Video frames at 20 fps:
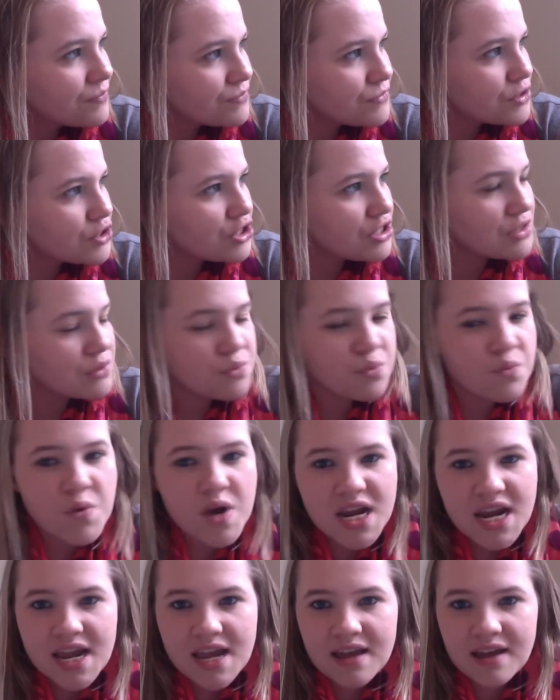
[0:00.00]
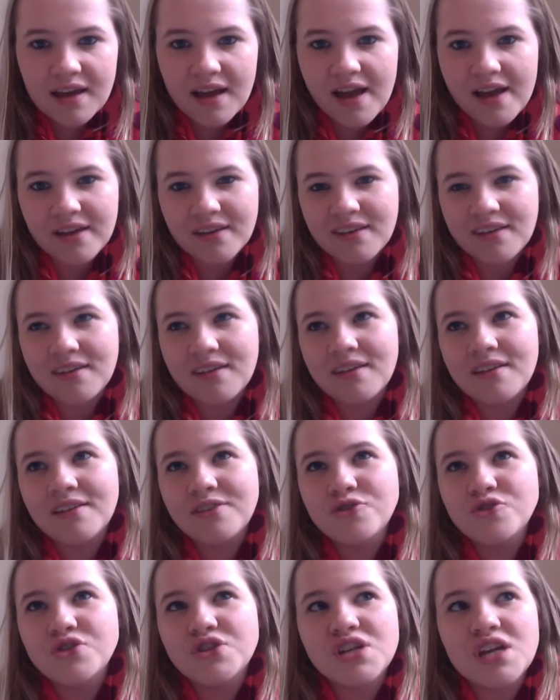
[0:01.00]
she's witty, and
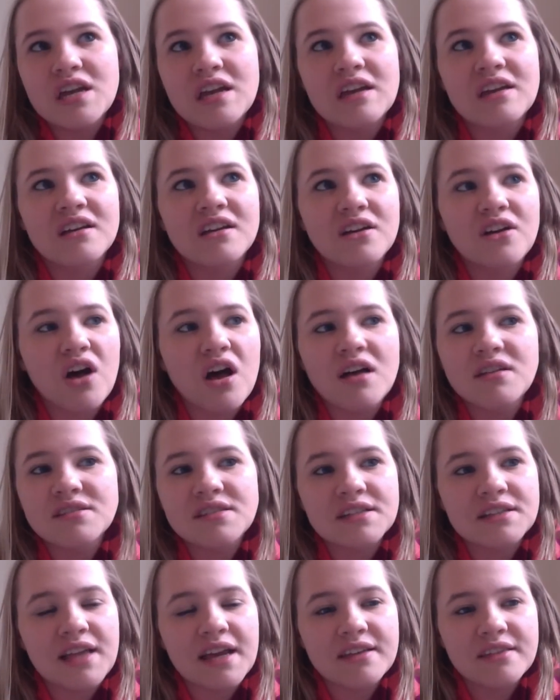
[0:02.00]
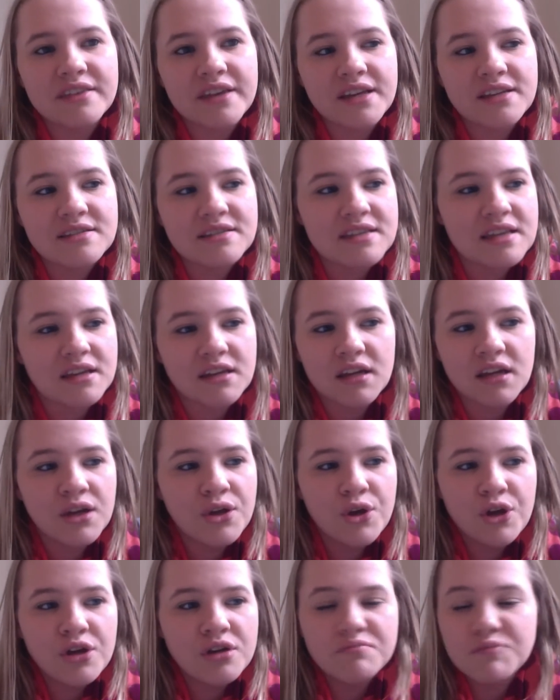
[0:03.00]
she calls to light things that
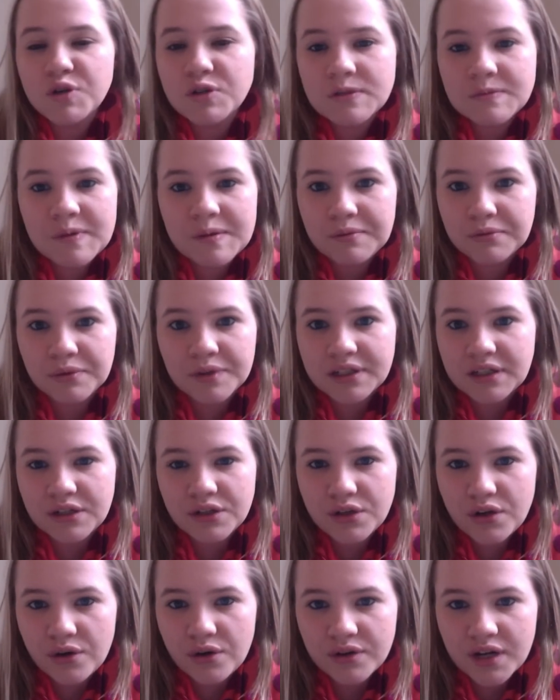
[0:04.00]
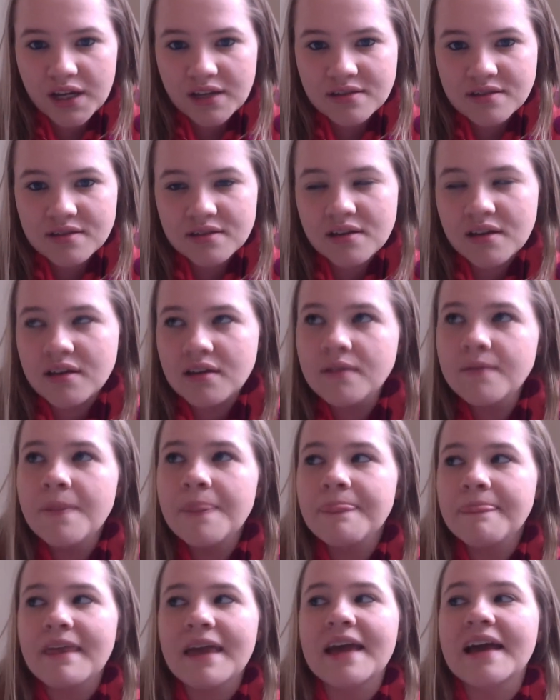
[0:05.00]
most people wouldn't notice,
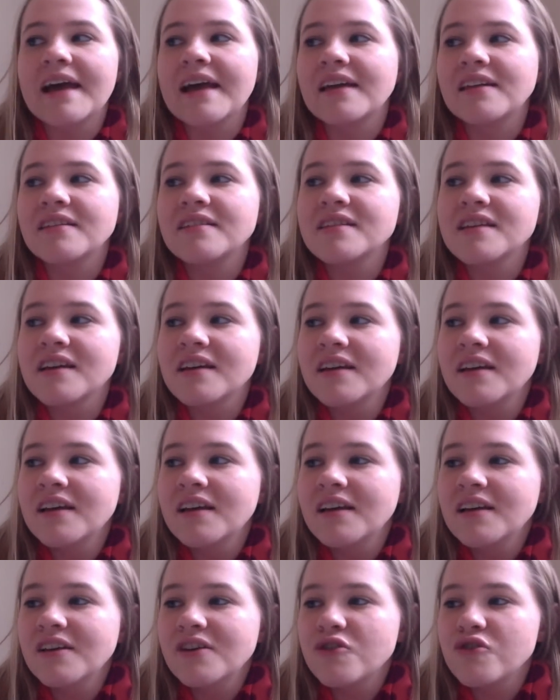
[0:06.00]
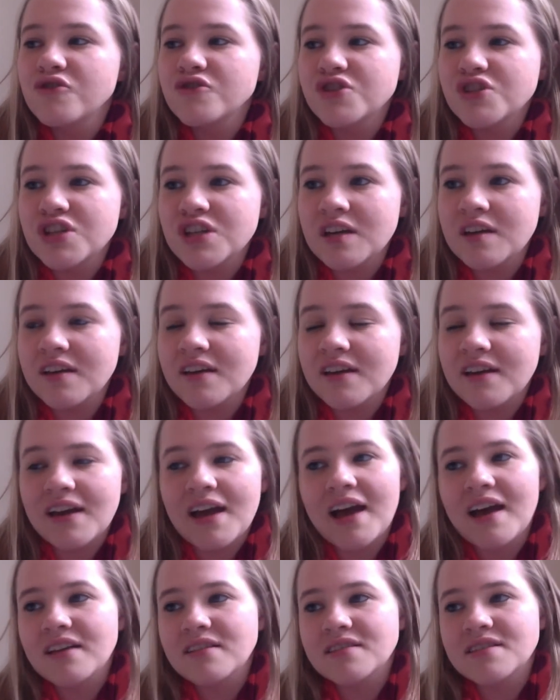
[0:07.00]
and she
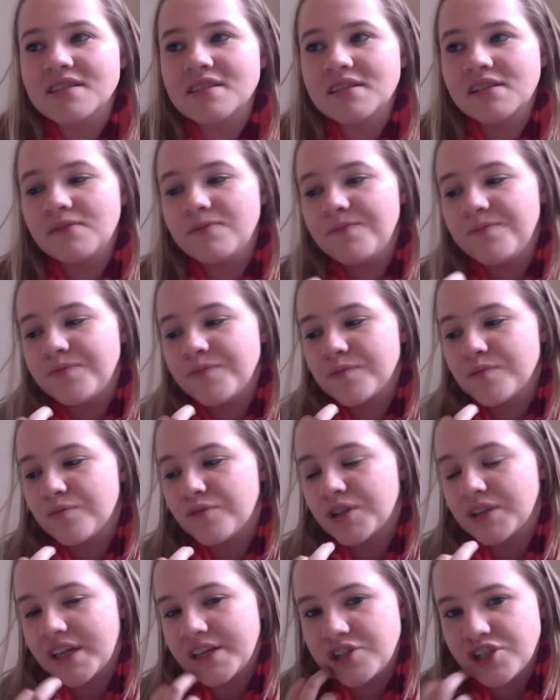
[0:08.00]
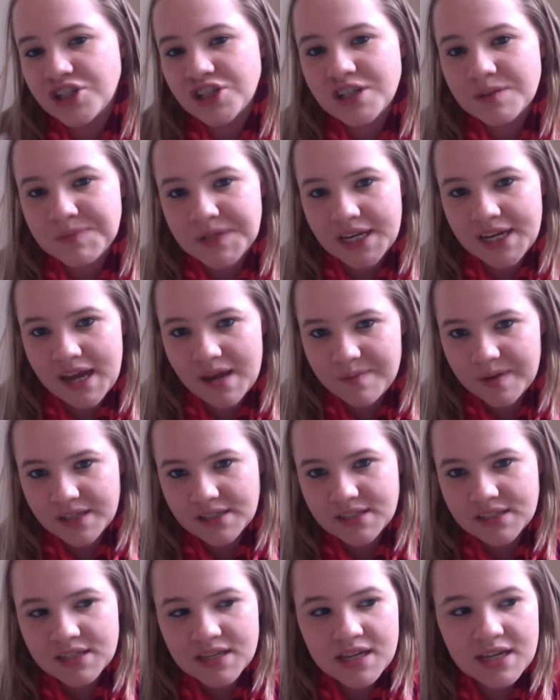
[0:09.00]
has relationship
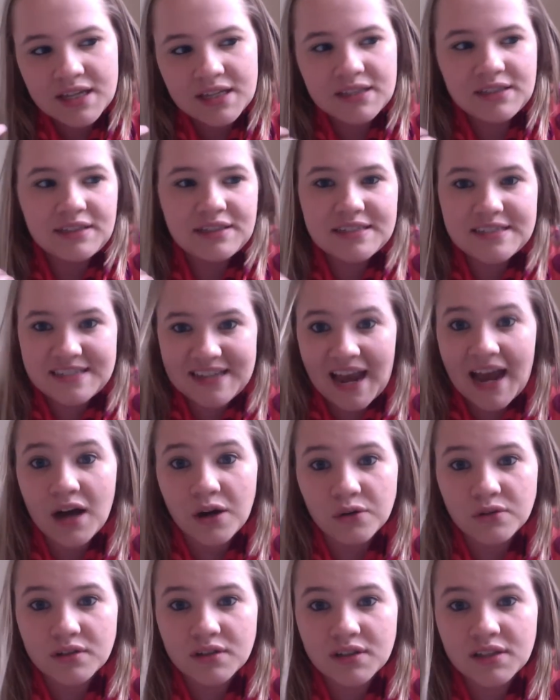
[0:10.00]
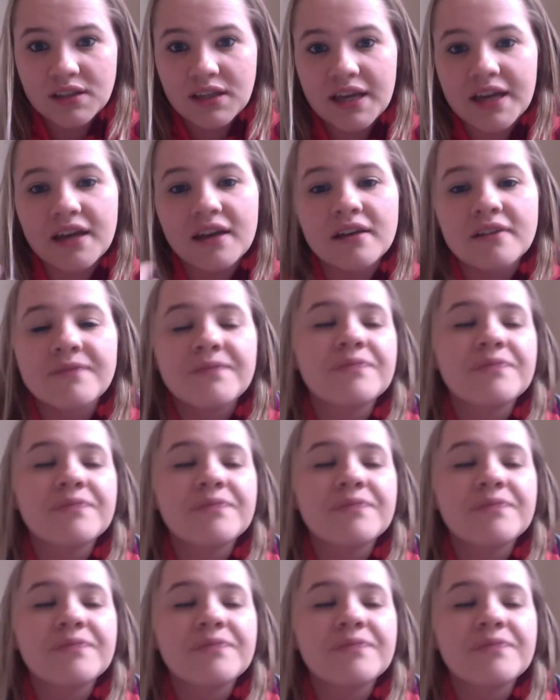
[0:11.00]
dynamics down. Like,